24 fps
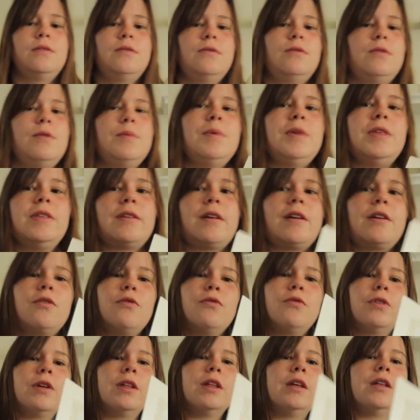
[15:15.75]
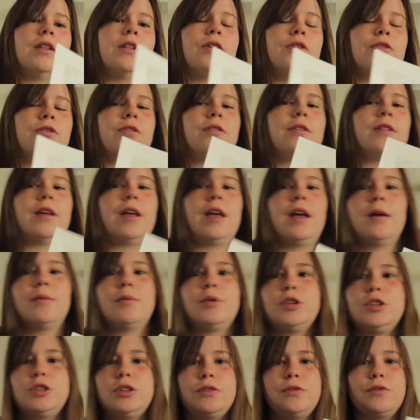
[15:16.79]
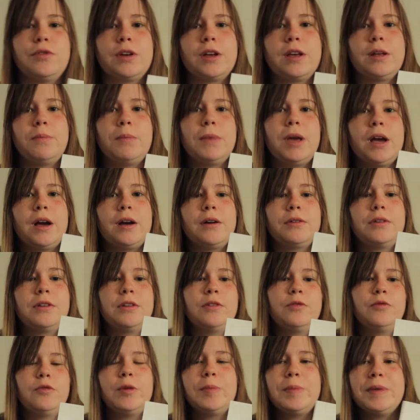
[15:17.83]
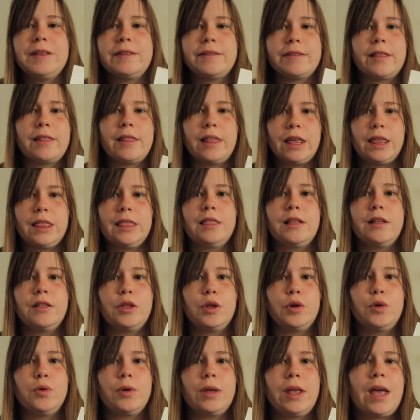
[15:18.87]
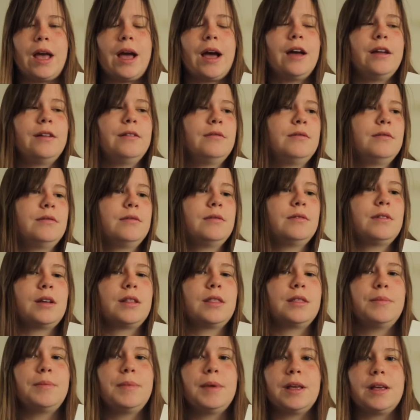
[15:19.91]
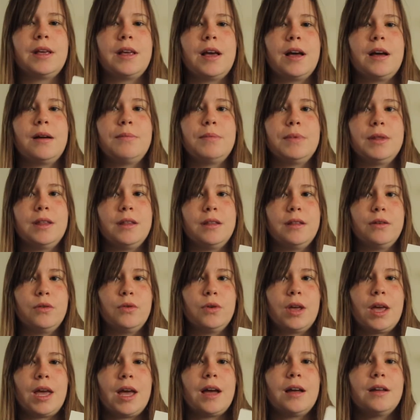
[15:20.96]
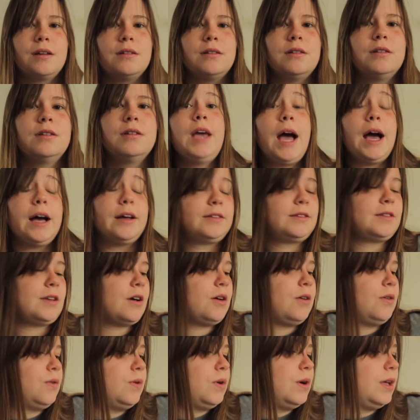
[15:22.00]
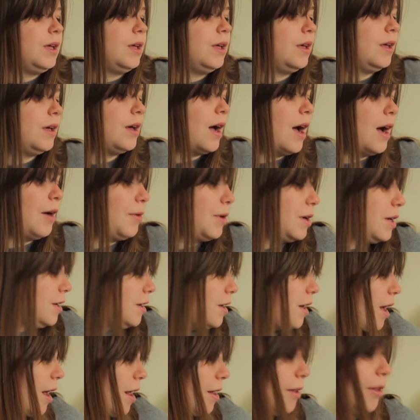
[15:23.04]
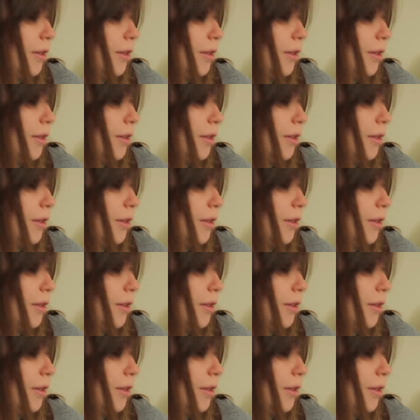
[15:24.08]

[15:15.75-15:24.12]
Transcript: Remy's like really close to the camera. She's freaking me out. Remy's the little cat, not the big cat, but the little cat. Yeah, so I wanted to talk